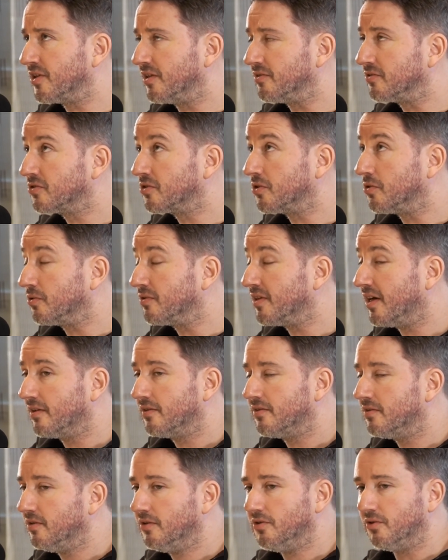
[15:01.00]
and so
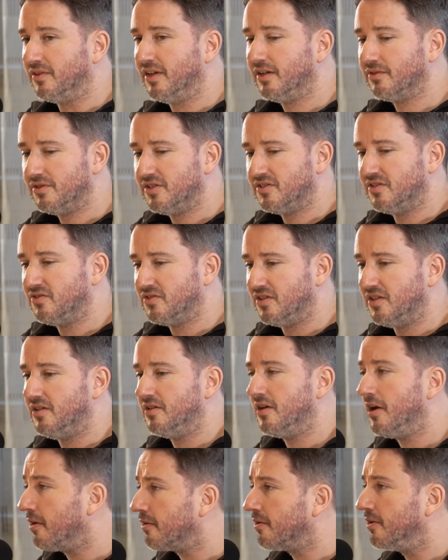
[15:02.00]
that there is this
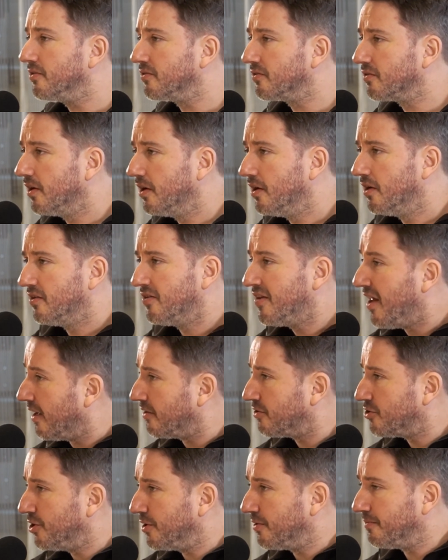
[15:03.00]
inherent
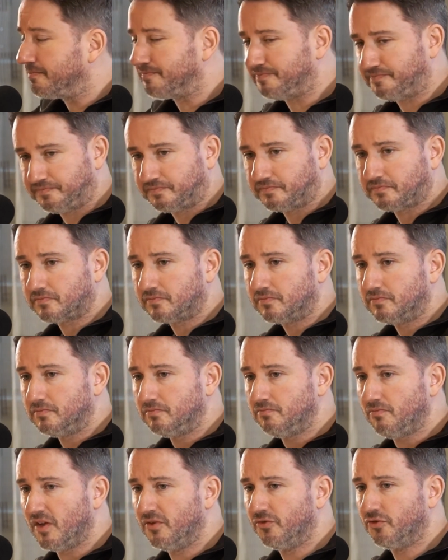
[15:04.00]
tension.
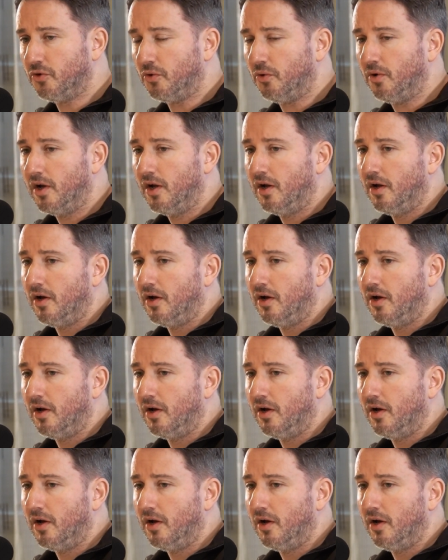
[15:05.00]
So